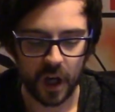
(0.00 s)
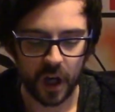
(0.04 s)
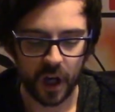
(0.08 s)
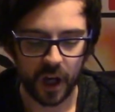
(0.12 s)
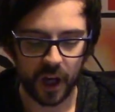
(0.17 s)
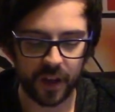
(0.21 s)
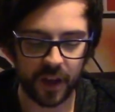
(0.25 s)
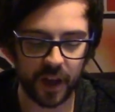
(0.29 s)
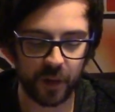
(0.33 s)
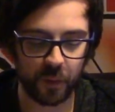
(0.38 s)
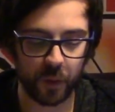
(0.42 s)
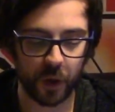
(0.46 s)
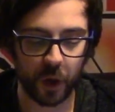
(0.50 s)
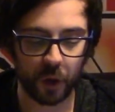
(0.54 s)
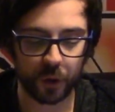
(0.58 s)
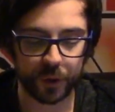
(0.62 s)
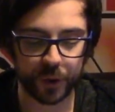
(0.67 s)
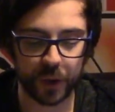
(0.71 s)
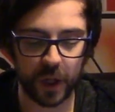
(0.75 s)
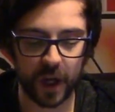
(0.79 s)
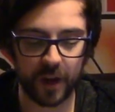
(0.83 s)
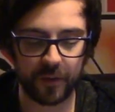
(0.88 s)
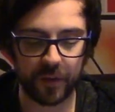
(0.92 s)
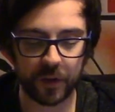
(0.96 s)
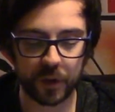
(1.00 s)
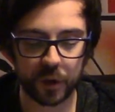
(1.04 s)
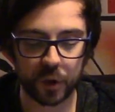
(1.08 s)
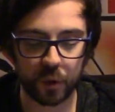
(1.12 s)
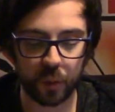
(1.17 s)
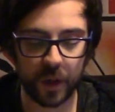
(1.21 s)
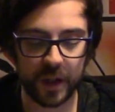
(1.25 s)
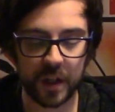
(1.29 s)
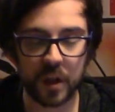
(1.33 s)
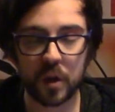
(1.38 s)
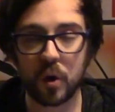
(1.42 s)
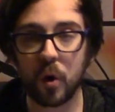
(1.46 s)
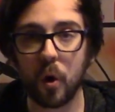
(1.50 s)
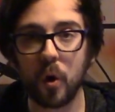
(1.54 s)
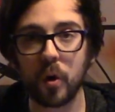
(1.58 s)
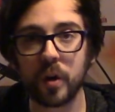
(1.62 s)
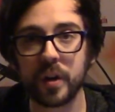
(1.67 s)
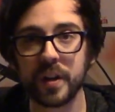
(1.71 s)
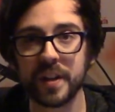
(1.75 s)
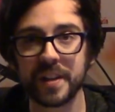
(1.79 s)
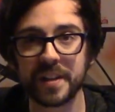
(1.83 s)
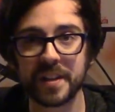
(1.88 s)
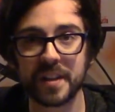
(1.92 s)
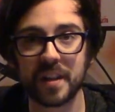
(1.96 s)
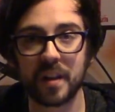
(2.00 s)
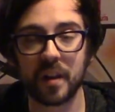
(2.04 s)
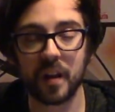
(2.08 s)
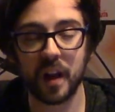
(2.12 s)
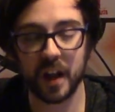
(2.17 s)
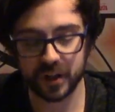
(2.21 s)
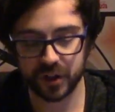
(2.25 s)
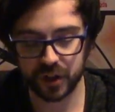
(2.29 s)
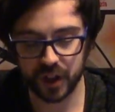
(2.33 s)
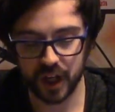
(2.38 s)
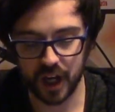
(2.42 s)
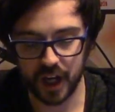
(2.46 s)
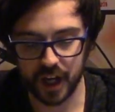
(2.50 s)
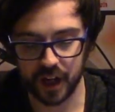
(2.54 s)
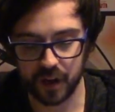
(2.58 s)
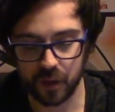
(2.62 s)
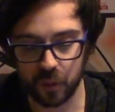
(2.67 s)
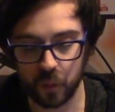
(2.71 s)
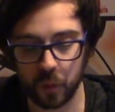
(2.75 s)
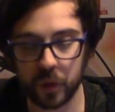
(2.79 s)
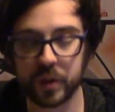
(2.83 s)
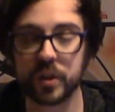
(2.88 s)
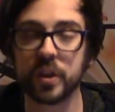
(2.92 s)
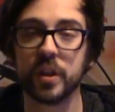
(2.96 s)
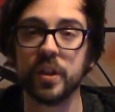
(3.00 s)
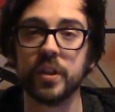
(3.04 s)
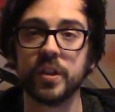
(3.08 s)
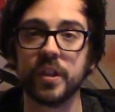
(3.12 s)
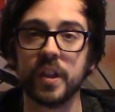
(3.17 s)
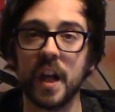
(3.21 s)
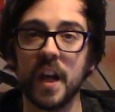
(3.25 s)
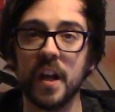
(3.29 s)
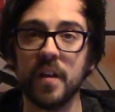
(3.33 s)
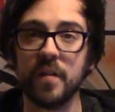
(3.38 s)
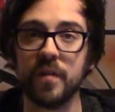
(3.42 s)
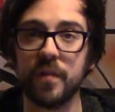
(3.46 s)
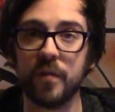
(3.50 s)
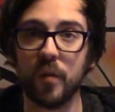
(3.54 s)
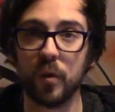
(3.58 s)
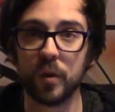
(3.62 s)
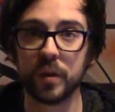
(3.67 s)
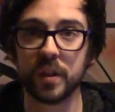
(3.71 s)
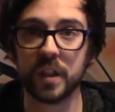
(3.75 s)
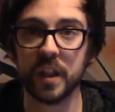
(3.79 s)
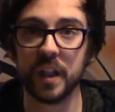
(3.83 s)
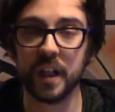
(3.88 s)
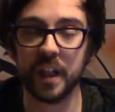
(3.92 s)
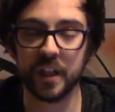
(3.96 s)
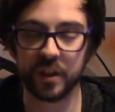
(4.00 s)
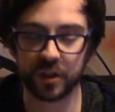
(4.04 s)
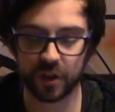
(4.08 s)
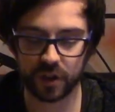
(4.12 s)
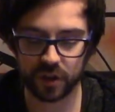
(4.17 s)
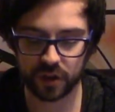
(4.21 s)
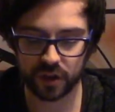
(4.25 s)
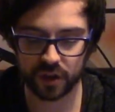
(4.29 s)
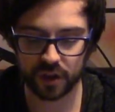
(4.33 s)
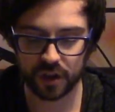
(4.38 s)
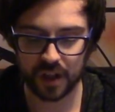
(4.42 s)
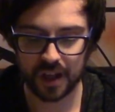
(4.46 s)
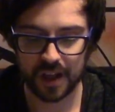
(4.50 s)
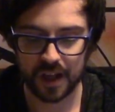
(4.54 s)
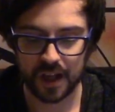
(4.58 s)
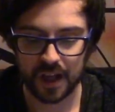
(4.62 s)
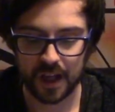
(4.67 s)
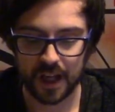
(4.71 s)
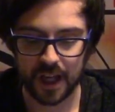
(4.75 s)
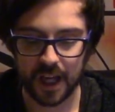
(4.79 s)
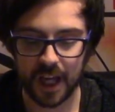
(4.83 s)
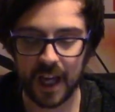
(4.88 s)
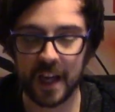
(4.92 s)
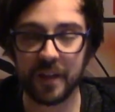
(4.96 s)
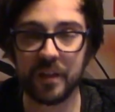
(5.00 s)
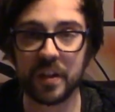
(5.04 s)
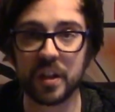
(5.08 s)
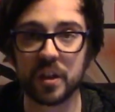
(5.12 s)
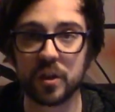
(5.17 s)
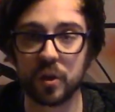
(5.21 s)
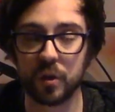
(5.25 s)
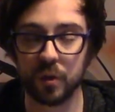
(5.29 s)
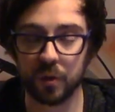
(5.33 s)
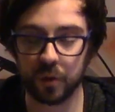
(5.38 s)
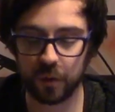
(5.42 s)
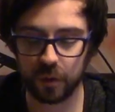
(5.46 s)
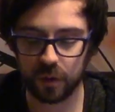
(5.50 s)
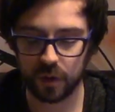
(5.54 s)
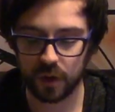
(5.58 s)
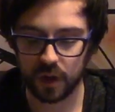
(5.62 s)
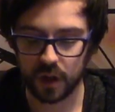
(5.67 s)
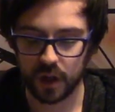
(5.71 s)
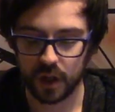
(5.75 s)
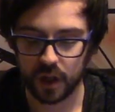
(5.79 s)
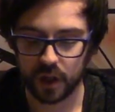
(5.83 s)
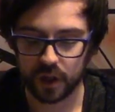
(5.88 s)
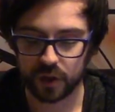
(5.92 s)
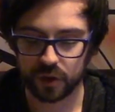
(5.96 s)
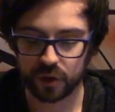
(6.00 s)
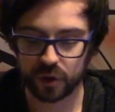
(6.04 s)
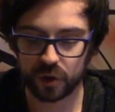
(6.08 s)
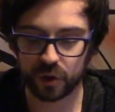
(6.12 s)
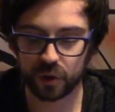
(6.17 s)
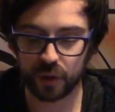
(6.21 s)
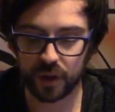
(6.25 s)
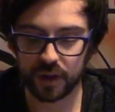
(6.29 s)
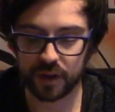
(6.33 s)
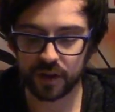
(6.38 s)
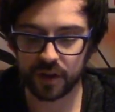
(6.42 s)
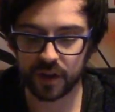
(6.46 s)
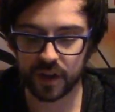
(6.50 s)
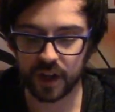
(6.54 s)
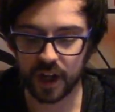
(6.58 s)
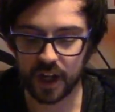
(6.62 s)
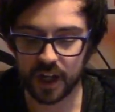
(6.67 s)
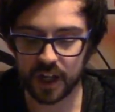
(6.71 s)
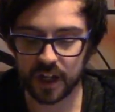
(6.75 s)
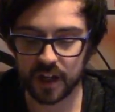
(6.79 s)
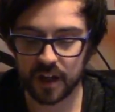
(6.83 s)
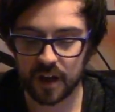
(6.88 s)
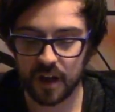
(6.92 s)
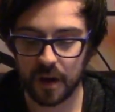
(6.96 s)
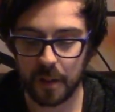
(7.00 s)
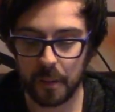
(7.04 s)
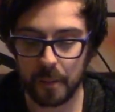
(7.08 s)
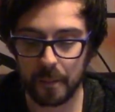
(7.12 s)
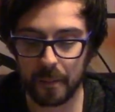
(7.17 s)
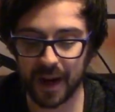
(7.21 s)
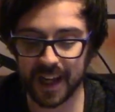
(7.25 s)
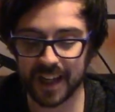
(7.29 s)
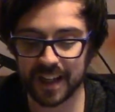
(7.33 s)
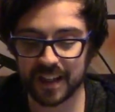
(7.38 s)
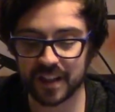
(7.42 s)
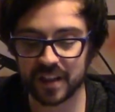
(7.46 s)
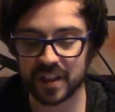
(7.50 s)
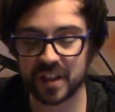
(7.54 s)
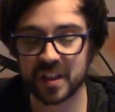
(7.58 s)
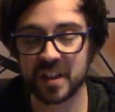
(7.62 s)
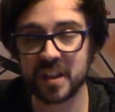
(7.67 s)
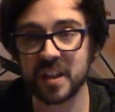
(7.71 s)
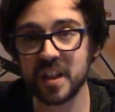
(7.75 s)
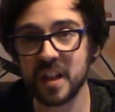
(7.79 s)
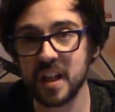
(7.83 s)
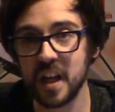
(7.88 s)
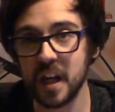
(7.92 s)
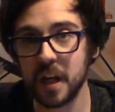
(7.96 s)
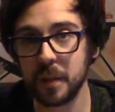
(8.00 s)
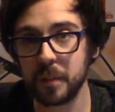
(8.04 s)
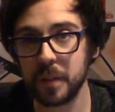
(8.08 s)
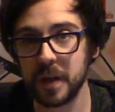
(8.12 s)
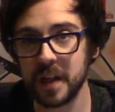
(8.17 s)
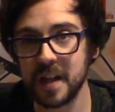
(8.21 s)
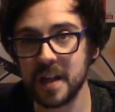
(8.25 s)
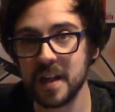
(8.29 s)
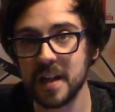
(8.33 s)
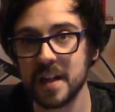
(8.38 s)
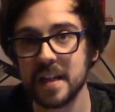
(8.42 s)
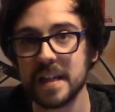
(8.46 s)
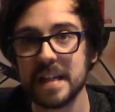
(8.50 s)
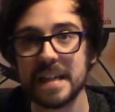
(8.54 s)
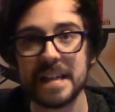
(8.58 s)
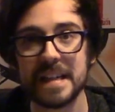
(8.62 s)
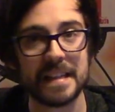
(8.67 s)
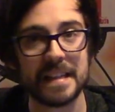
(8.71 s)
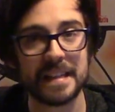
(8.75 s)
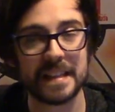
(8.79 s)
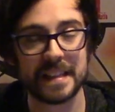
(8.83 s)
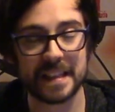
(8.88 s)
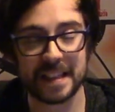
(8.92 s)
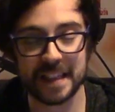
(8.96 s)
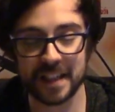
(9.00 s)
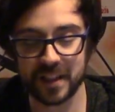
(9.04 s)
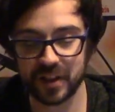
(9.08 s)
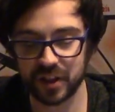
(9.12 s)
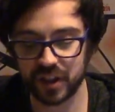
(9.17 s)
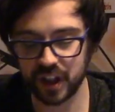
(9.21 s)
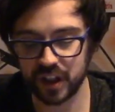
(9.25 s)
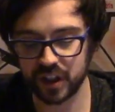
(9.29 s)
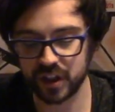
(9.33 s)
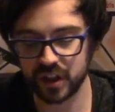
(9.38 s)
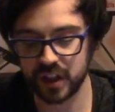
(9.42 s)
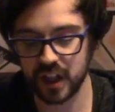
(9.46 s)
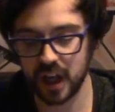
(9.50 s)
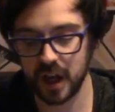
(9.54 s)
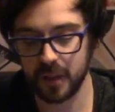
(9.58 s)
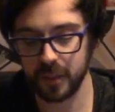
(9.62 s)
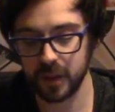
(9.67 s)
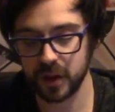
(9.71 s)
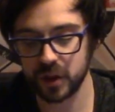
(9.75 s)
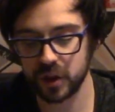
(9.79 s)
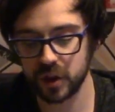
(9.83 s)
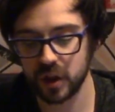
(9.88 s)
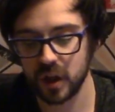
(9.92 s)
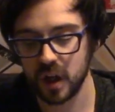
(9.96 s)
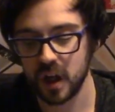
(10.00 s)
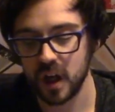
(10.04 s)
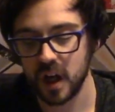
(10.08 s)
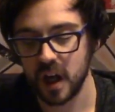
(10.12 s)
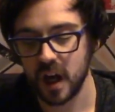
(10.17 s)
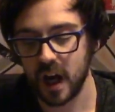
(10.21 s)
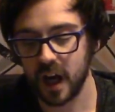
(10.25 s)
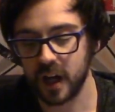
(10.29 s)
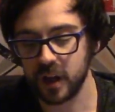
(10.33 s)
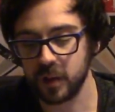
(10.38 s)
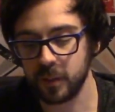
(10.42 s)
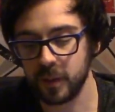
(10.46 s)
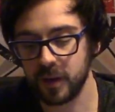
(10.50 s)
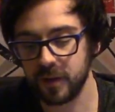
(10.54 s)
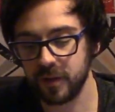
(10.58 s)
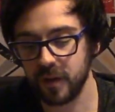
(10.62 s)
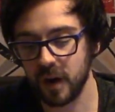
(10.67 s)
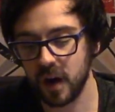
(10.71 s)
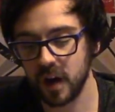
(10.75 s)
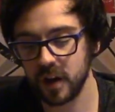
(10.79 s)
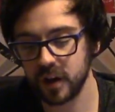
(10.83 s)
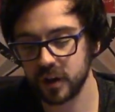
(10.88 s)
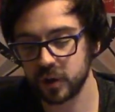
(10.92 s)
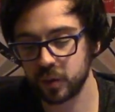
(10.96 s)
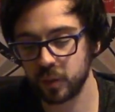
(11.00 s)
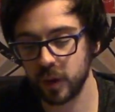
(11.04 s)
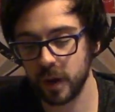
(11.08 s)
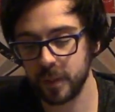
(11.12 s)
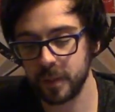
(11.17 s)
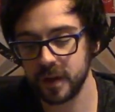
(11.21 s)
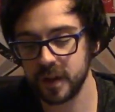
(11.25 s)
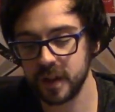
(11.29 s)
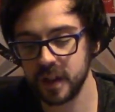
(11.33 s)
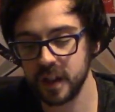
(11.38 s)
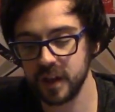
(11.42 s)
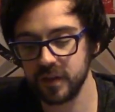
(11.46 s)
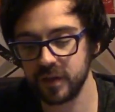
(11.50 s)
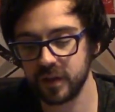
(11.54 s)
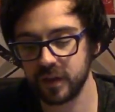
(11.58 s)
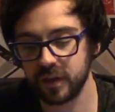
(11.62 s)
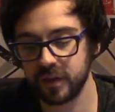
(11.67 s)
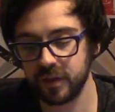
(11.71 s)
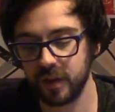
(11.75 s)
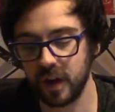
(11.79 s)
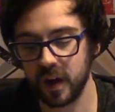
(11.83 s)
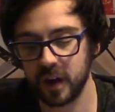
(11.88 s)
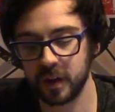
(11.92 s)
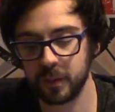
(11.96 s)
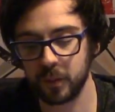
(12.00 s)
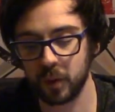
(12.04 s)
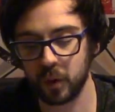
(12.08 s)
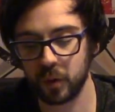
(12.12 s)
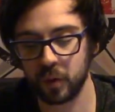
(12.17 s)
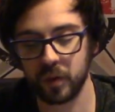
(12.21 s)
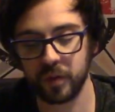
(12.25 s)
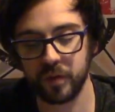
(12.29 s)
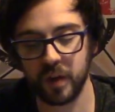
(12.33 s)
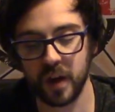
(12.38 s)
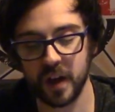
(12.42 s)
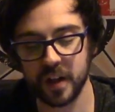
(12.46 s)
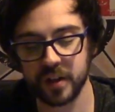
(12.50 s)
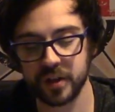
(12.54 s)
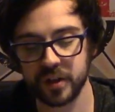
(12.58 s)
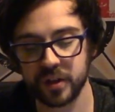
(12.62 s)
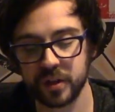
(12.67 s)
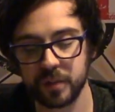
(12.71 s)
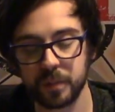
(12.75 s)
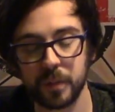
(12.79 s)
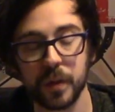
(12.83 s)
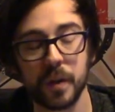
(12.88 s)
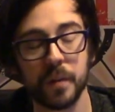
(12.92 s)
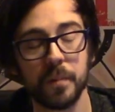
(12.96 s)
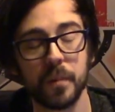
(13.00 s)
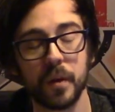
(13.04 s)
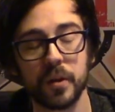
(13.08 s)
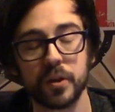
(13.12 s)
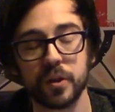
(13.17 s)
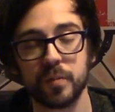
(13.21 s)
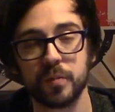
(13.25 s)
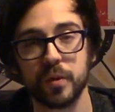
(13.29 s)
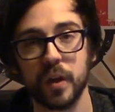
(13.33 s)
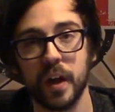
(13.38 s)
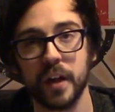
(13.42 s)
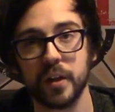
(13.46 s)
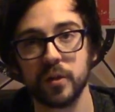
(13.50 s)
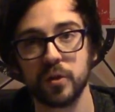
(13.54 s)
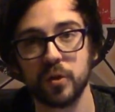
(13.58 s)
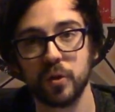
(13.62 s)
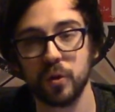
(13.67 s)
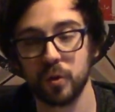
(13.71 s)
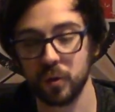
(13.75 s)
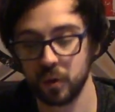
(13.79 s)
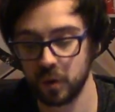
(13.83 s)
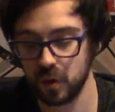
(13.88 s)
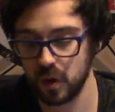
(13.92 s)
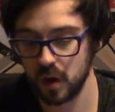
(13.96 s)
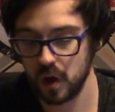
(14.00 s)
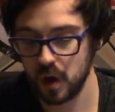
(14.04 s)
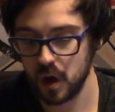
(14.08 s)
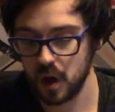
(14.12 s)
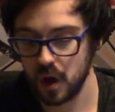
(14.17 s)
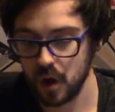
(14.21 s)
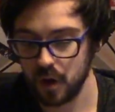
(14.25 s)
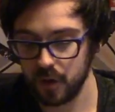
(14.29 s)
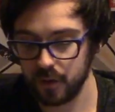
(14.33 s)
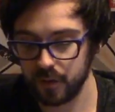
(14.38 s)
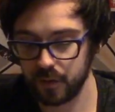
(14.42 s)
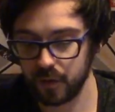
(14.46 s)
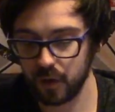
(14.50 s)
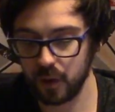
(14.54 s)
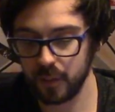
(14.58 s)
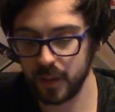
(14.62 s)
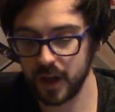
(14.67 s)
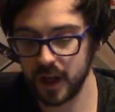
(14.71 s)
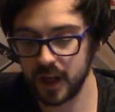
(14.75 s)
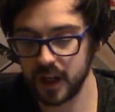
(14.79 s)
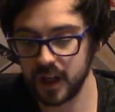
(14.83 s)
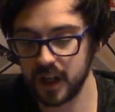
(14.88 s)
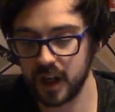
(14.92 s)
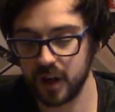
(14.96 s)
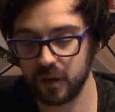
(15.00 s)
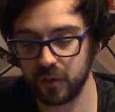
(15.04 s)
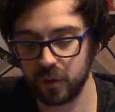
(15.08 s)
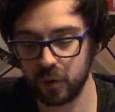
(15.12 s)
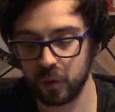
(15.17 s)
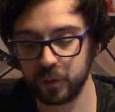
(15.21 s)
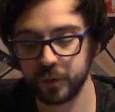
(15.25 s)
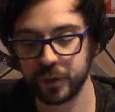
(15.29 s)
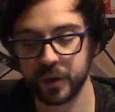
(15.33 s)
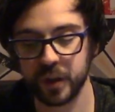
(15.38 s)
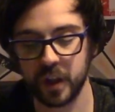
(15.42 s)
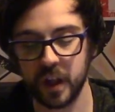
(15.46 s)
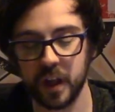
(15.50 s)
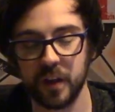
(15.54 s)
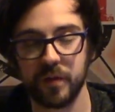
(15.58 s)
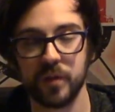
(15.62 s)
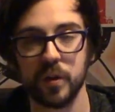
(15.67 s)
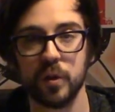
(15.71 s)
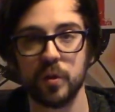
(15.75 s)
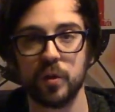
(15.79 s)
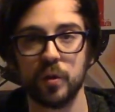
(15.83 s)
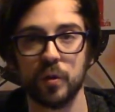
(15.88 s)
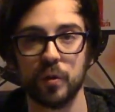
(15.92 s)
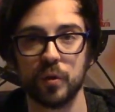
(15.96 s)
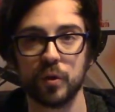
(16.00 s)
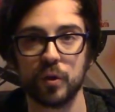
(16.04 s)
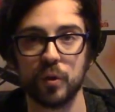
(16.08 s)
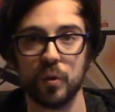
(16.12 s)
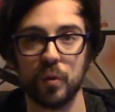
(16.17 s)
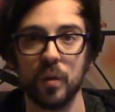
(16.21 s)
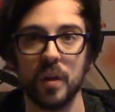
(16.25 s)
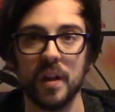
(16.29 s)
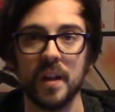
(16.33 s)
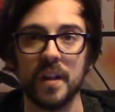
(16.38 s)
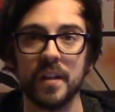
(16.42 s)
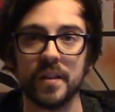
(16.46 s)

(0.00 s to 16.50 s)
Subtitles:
And then we also have Twin Cognus Lascannon, which is again 48 inches, heavy 2, strength 9, minus 3 AP, d6 damage, and you may fire this weapon even if the firing model advanced, but you must subtract 2 from any hit rolls if you do so.